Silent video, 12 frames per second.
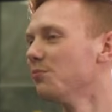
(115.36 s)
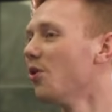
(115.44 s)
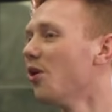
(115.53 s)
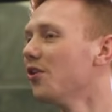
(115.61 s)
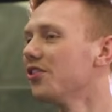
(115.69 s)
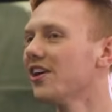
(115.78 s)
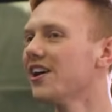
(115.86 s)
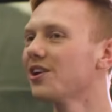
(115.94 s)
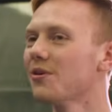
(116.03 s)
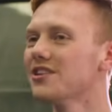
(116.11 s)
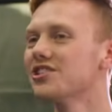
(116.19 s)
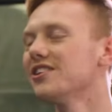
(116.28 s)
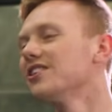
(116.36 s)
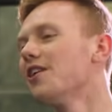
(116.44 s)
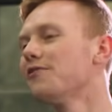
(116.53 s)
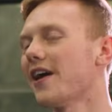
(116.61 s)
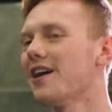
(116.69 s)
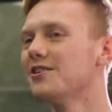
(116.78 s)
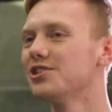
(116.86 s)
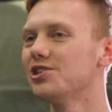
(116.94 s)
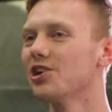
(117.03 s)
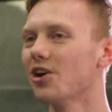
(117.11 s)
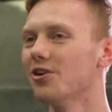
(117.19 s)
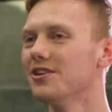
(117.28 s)
More the question of how
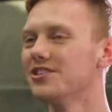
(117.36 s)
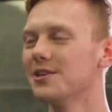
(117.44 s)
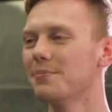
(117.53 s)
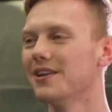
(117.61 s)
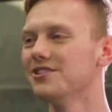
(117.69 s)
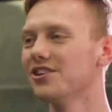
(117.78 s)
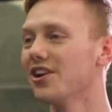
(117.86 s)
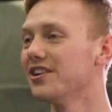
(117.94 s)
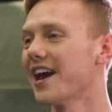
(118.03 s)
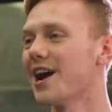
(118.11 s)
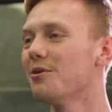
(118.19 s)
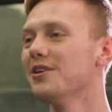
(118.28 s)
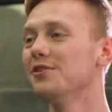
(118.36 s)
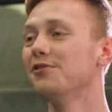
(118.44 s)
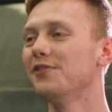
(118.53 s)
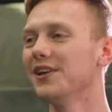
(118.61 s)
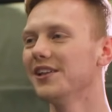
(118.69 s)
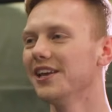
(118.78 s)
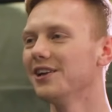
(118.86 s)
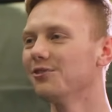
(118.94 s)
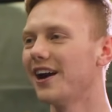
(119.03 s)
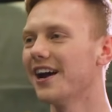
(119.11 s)
she goes, depending on how are you feeling